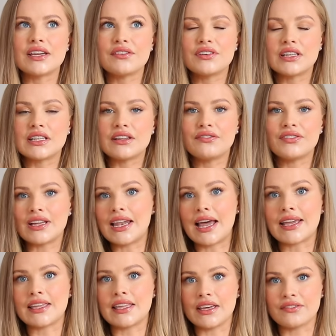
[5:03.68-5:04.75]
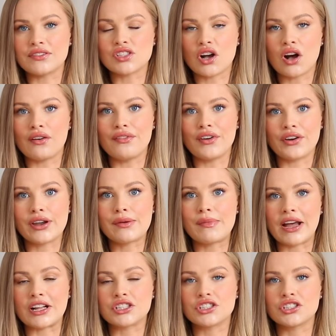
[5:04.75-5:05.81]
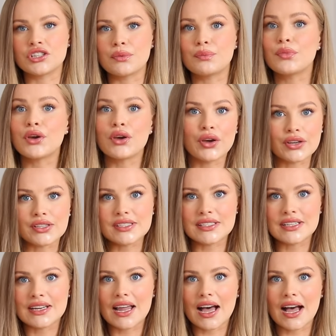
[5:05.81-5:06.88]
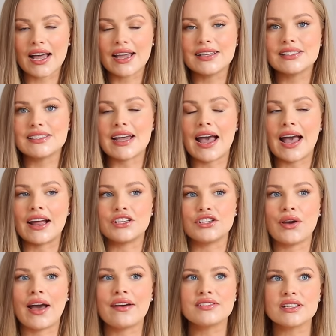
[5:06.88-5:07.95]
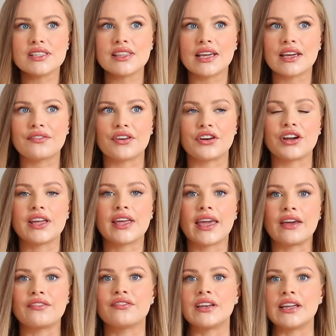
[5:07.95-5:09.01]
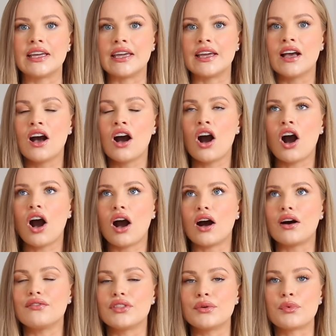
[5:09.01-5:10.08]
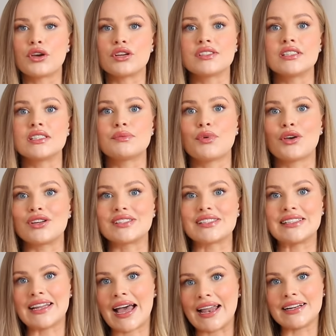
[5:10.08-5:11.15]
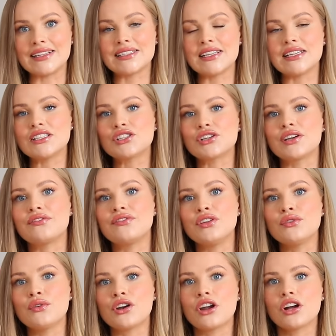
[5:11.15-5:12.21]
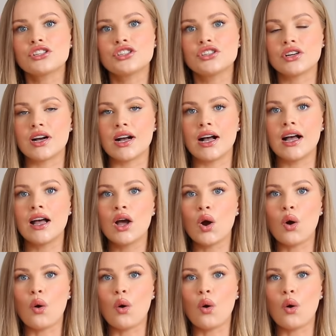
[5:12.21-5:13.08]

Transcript: definitely feel like gifts are very much personalized, and you have to think very carefully of the person's personality. So if you are not sure